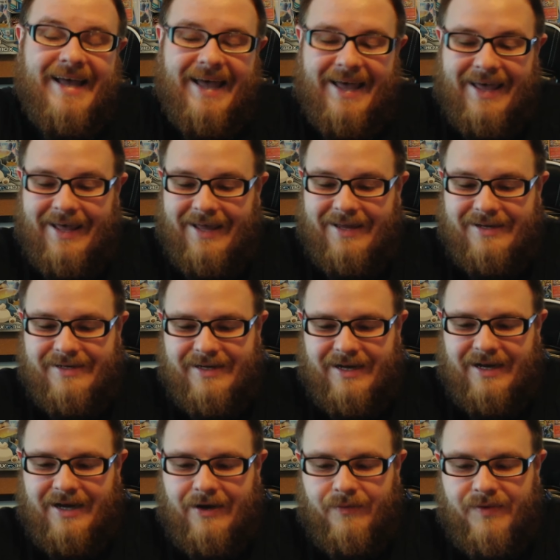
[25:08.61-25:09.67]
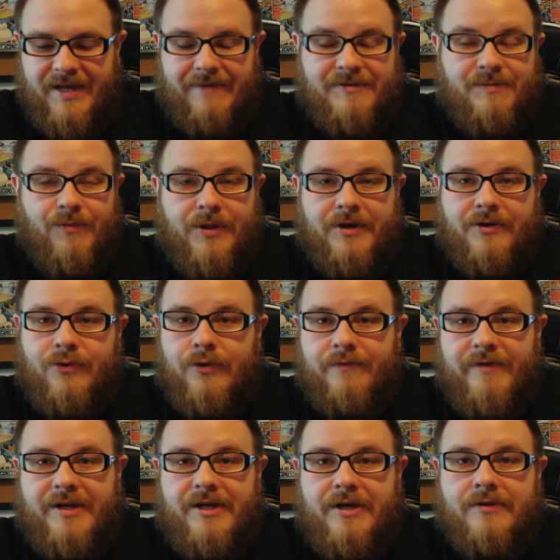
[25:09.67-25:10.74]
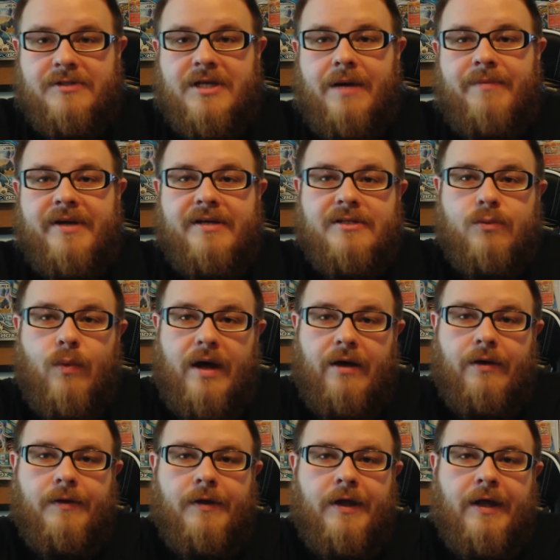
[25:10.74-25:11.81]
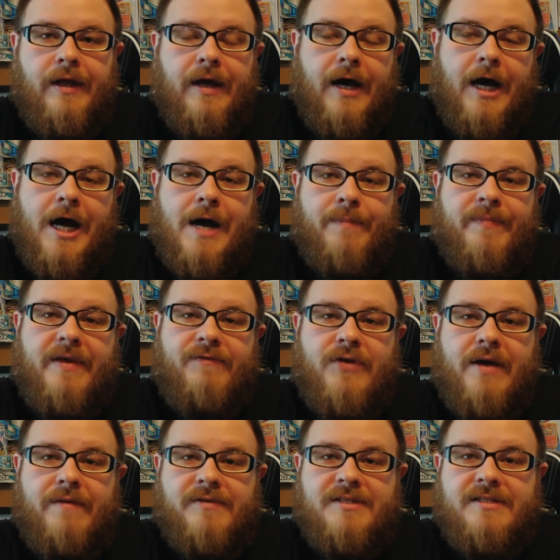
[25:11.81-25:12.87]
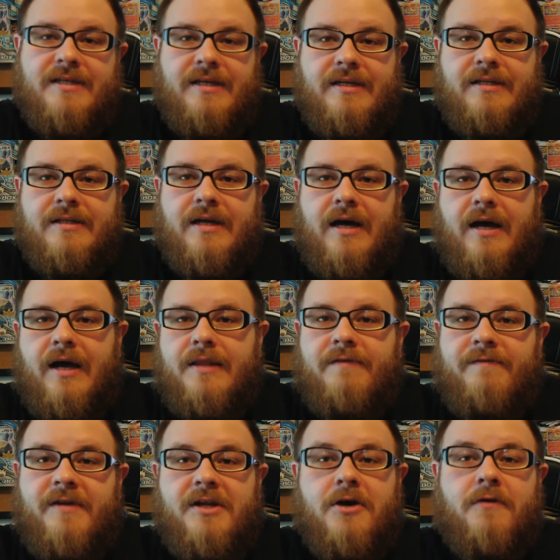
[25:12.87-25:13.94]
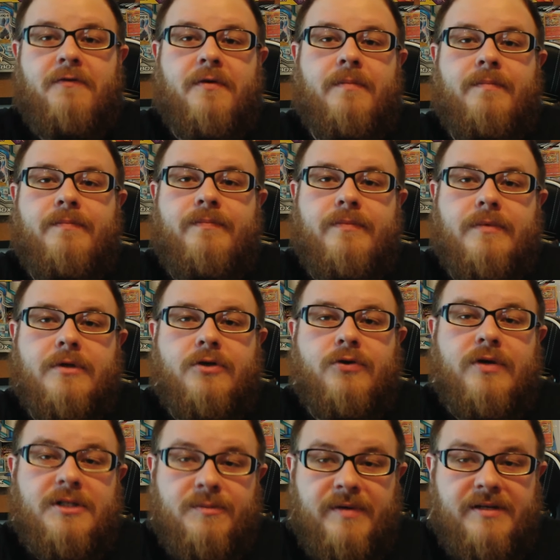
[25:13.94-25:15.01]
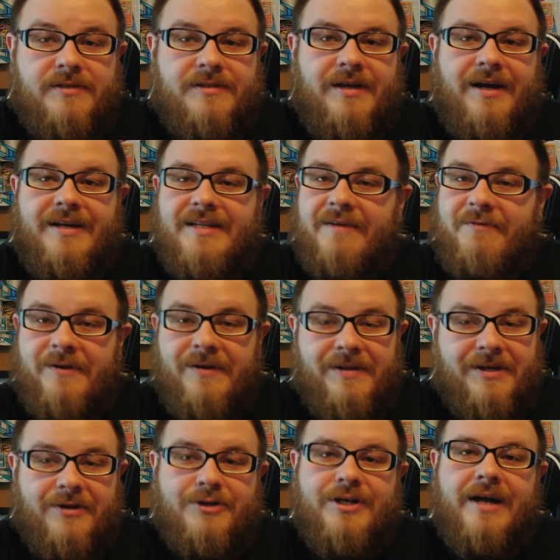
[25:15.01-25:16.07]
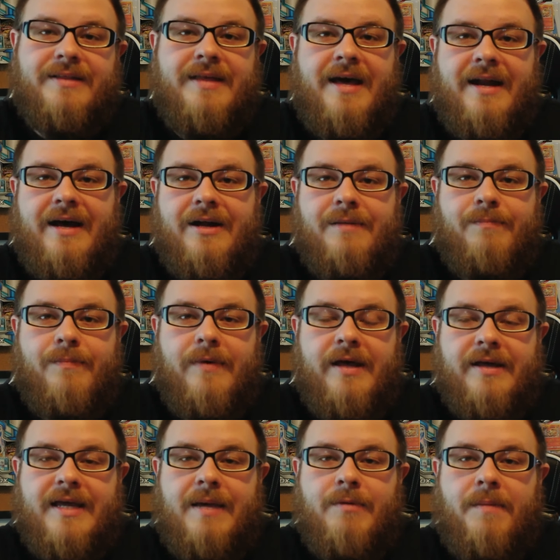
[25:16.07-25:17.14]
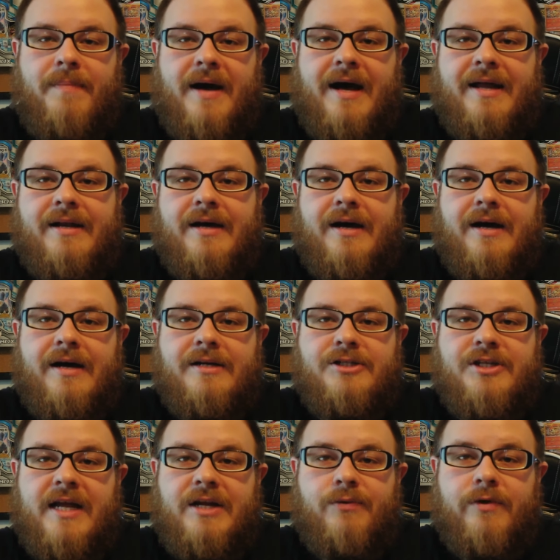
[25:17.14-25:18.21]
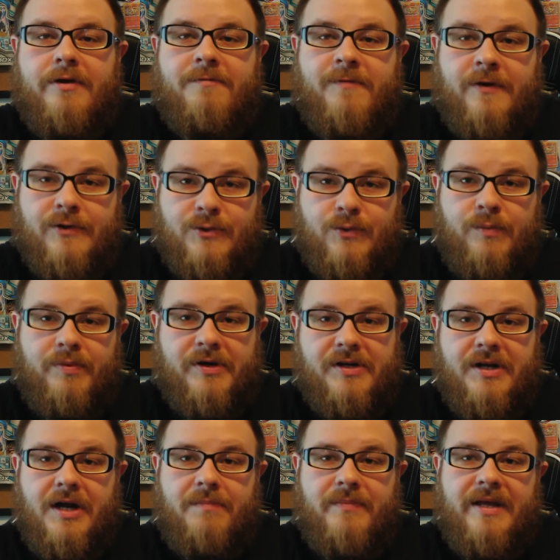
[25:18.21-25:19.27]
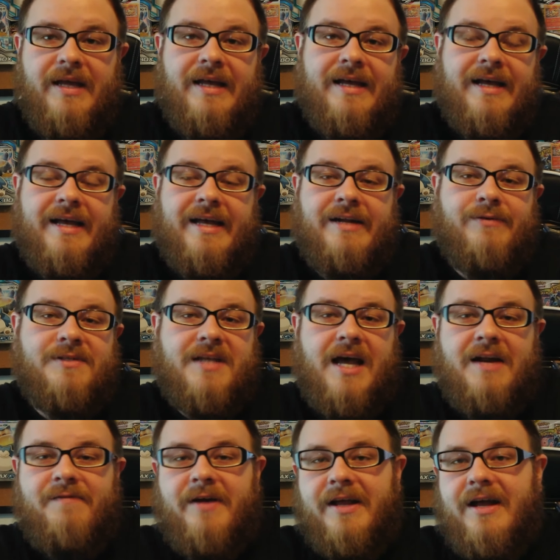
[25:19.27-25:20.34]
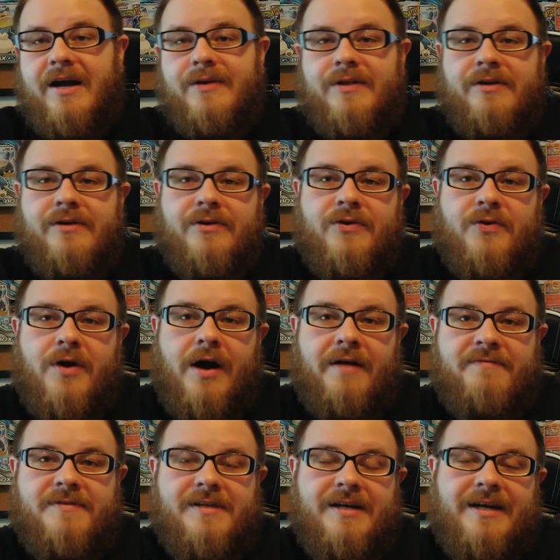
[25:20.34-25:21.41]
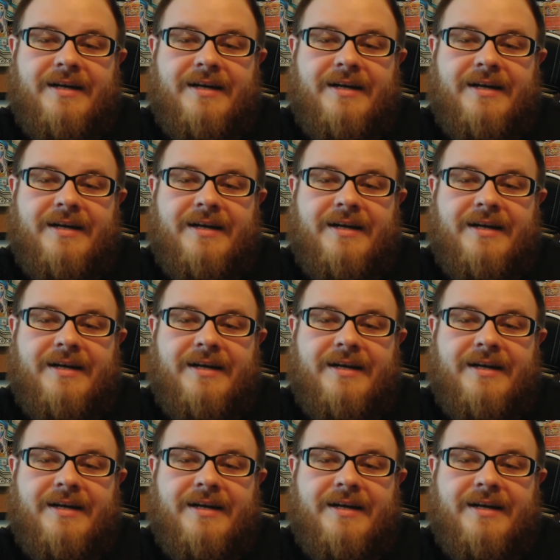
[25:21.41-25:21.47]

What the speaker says: And we have some other cool videos coming as well. If you haven't seen the video from Christmas, definitely go check that out. It came up on January 1st. We put it up, and it was kind of like our little Croft